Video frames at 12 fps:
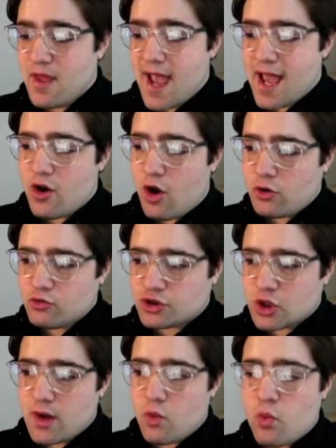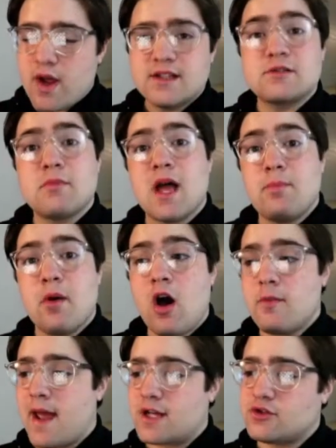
and also it wins my pawn back.